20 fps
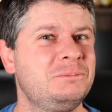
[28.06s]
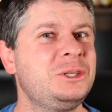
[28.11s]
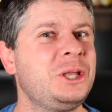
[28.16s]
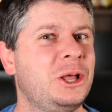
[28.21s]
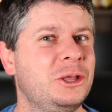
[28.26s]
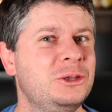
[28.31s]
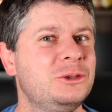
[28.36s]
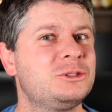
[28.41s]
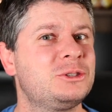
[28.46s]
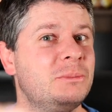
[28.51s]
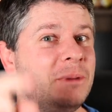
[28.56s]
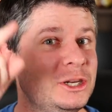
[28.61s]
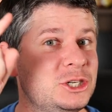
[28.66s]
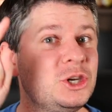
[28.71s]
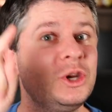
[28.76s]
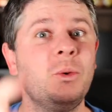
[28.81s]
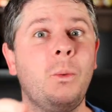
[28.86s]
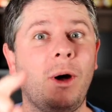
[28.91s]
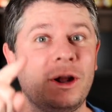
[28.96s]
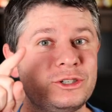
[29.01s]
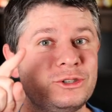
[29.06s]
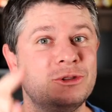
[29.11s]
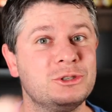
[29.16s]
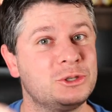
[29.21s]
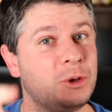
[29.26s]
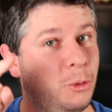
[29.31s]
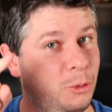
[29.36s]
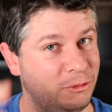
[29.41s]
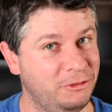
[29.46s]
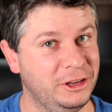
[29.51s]
tell you. So make sure you watch
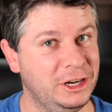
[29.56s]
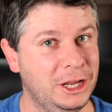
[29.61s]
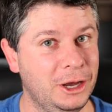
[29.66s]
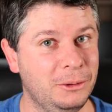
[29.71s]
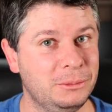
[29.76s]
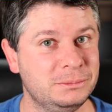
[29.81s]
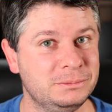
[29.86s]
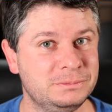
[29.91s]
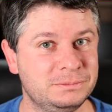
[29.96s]
this whole video.